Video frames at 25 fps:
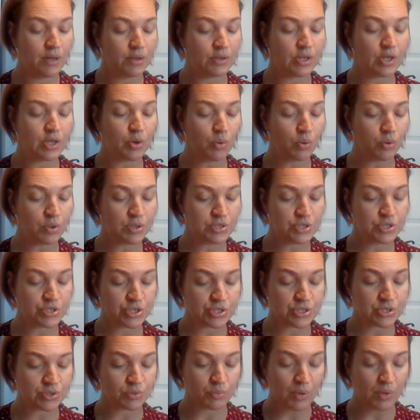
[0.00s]
the
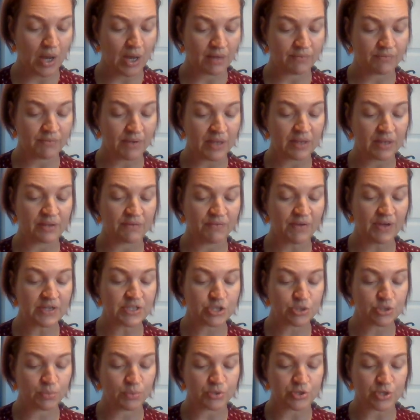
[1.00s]
oranges arrive and the
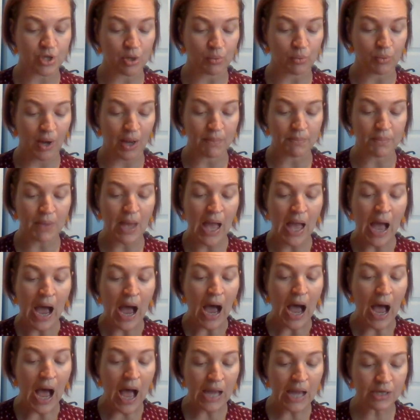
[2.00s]
vegetables are ripe,
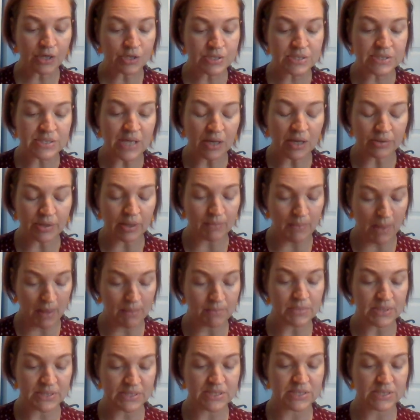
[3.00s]
I could sell them
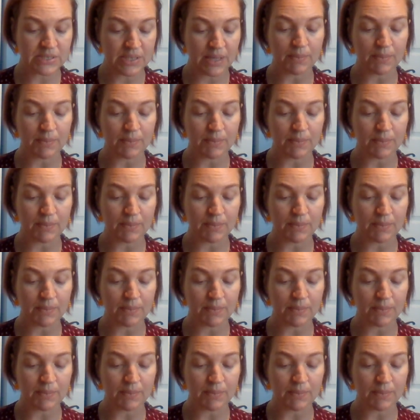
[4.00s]
at Mrs.